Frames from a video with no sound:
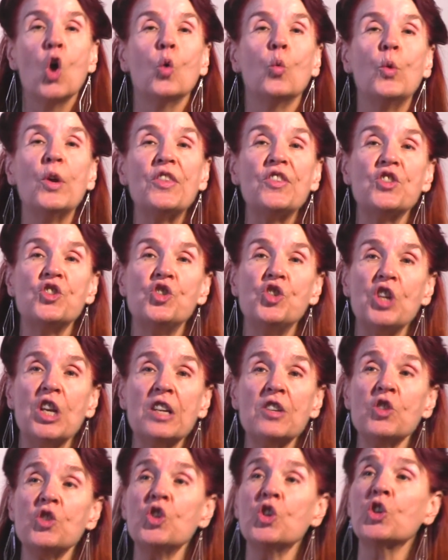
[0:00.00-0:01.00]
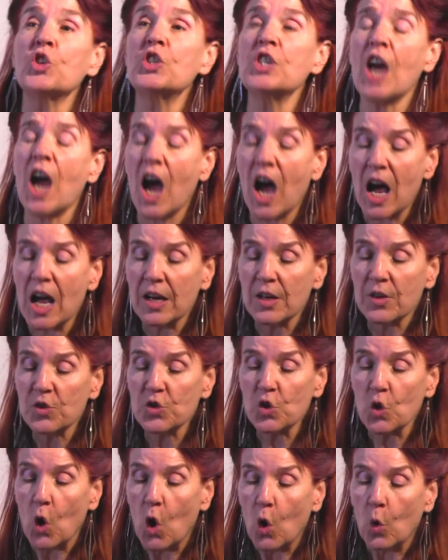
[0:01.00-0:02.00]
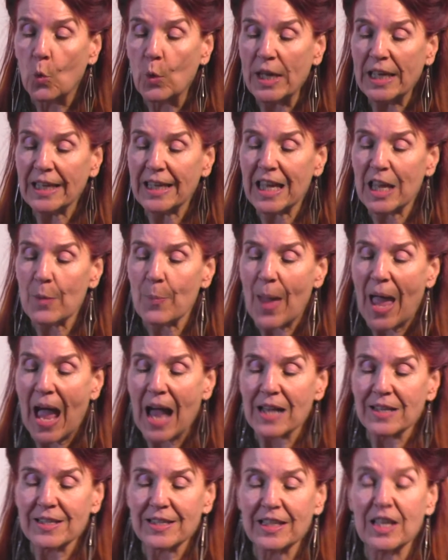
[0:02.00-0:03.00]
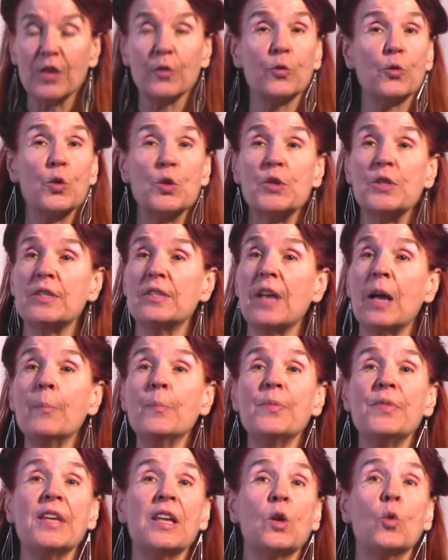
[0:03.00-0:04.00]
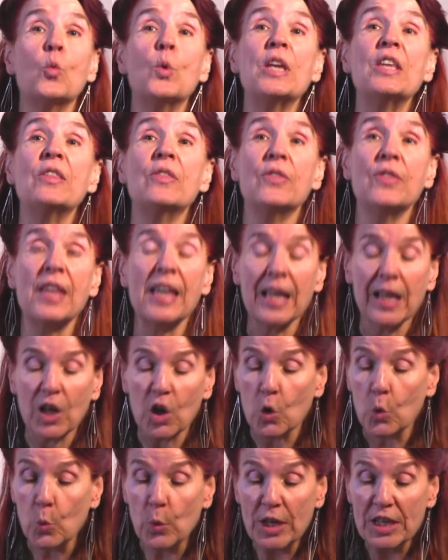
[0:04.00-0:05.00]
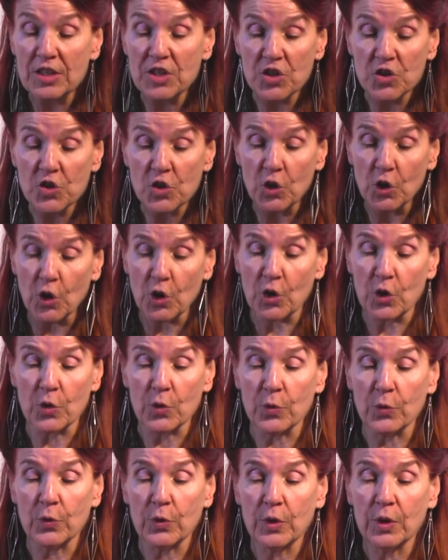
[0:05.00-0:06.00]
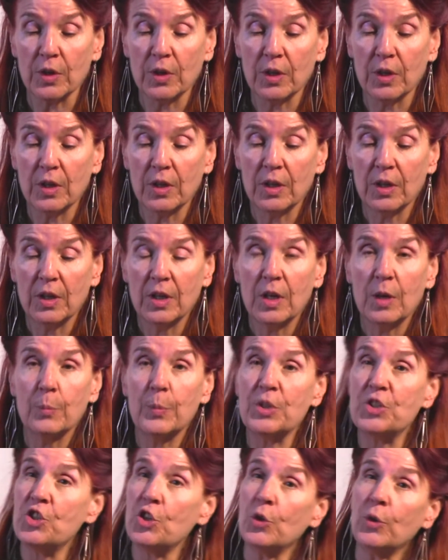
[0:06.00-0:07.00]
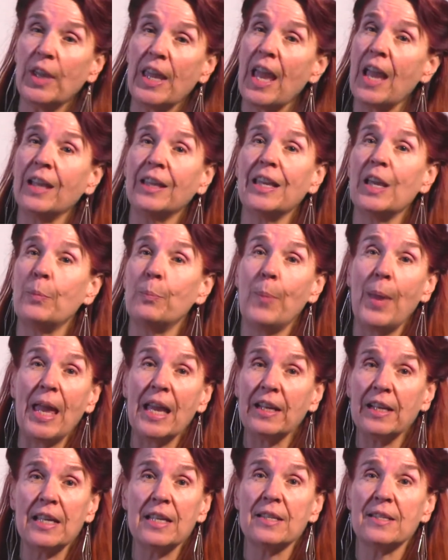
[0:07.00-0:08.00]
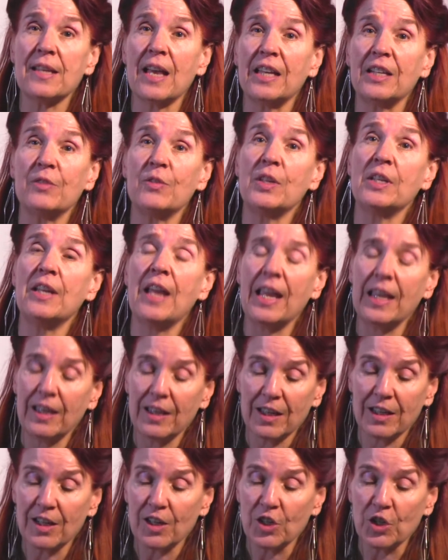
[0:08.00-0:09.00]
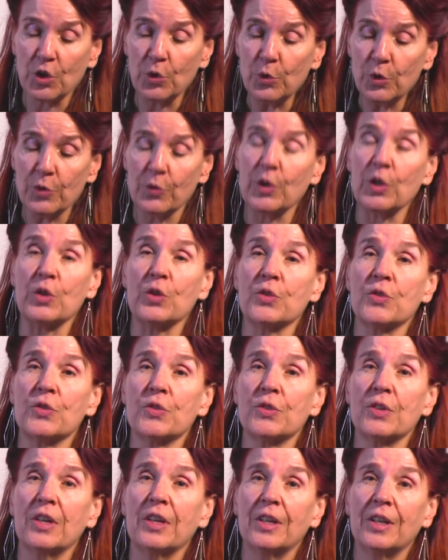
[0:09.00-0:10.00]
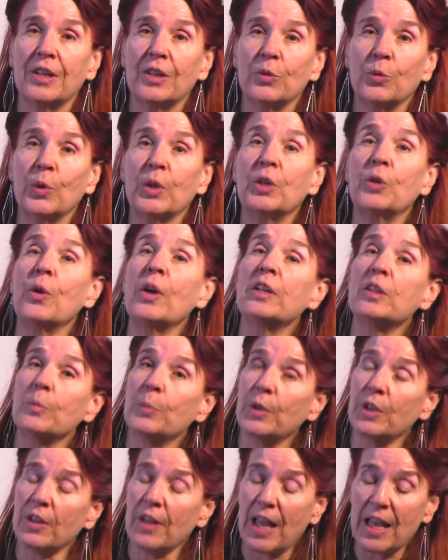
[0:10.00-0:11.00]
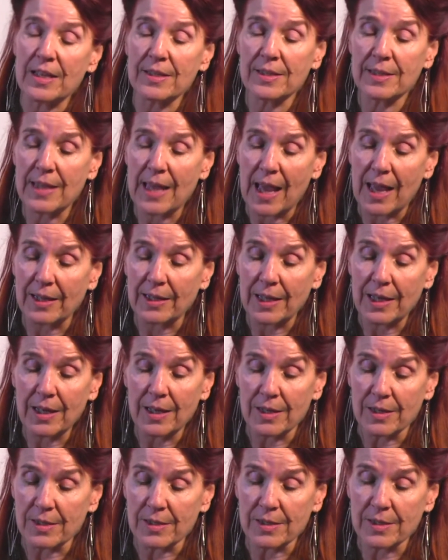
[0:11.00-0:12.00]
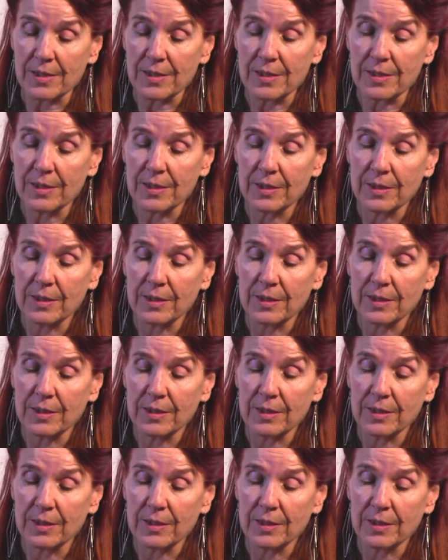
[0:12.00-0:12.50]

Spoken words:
With ginger tongues, we keep asking for something we think we deserve. But you can't get pennies out of a naked universe, regrettable as that is.